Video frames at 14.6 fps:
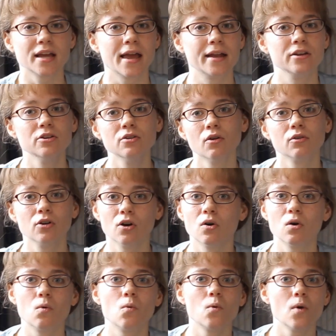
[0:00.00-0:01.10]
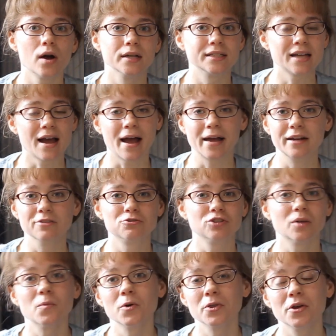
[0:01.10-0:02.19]
and you don't know what kind of
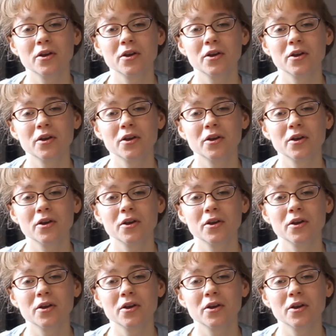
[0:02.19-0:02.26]
trouble